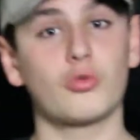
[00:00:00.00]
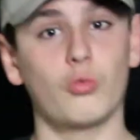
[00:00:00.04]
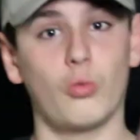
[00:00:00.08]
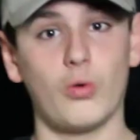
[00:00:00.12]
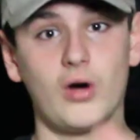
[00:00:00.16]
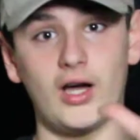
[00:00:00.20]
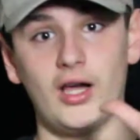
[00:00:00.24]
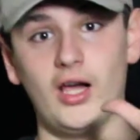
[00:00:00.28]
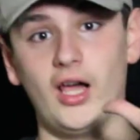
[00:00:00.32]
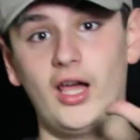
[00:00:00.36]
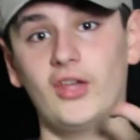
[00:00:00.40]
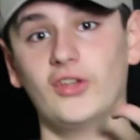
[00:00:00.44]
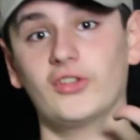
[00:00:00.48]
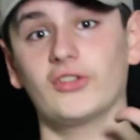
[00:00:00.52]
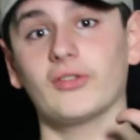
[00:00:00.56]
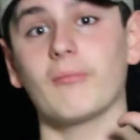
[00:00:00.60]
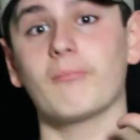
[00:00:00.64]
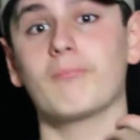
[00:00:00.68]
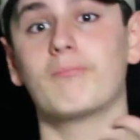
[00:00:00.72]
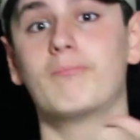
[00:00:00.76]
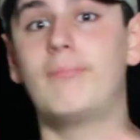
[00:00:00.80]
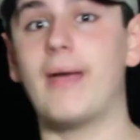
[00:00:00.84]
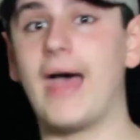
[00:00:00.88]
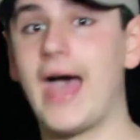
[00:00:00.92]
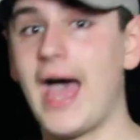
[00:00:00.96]
was
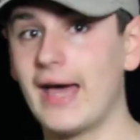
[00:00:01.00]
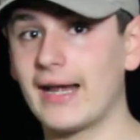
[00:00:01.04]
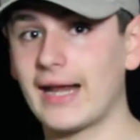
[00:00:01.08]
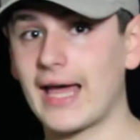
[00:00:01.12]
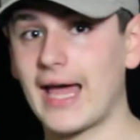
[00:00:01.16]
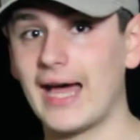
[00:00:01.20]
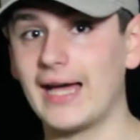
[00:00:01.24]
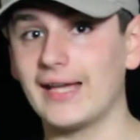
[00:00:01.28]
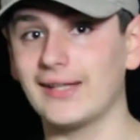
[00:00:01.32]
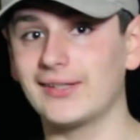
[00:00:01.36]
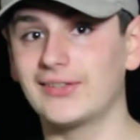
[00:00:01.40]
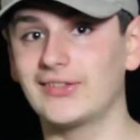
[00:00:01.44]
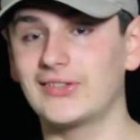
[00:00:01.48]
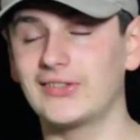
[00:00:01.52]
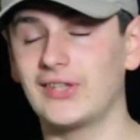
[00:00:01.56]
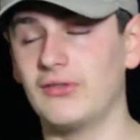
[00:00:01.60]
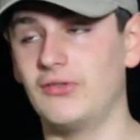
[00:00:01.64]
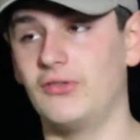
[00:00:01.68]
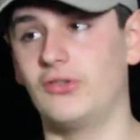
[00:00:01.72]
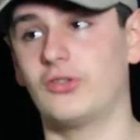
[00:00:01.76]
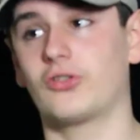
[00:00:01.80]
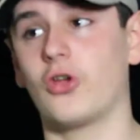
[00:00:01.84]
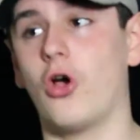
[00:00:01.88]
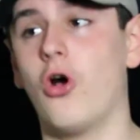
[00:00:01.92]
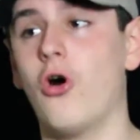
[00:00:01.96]

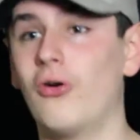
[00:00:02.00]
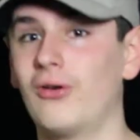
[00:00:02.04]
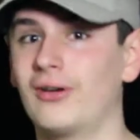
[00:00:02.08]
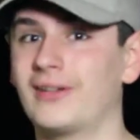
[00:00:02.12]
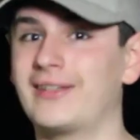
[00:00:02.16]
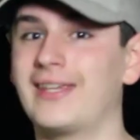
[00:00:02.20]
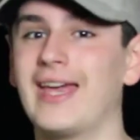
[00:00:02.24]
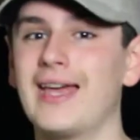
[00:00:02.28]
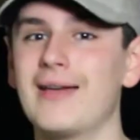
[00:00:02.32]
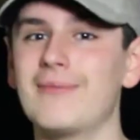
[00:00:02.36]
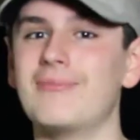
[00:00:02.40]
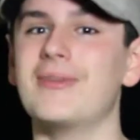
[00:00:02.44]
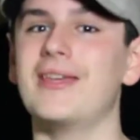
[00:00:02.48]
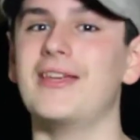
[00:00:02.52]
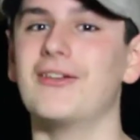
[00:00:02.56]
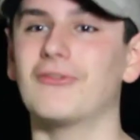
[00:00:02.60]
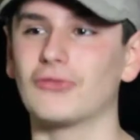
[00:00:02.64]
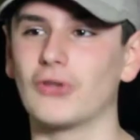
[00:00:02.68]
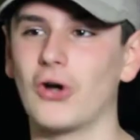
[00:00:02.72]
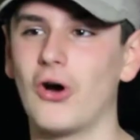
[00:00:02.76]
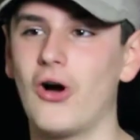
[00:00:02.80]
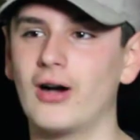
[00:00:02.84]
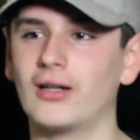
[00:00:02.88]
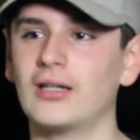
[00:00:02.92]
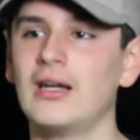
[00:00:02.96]
badass. Don't get me
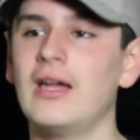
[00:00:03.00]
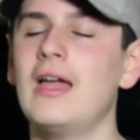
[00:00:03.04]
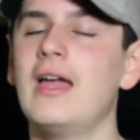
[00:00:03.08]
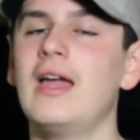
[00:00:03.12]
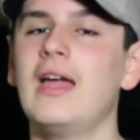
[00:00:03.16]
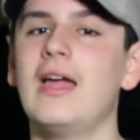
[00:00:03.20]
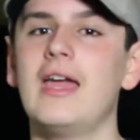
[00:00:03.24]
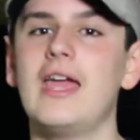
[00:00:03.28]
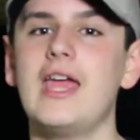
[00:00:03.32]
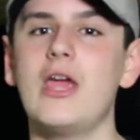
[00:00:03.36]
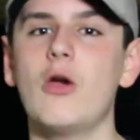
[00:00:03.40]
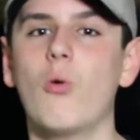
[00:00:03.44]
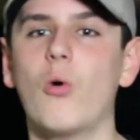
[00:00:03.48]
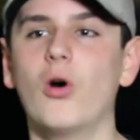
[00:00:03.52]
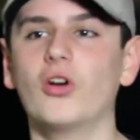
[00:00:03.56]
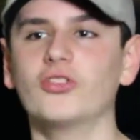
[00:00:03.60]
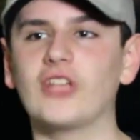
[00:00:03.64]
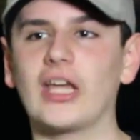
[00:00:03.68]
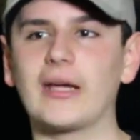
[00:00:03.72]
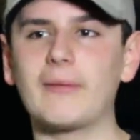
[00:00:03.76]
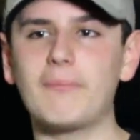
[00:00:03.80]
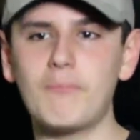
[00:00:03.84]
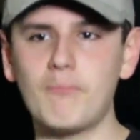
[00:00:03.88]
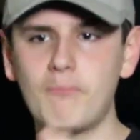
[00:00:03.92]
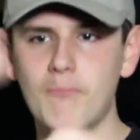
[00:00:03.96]
wrong. It was
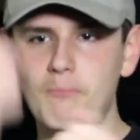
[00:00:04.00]
like...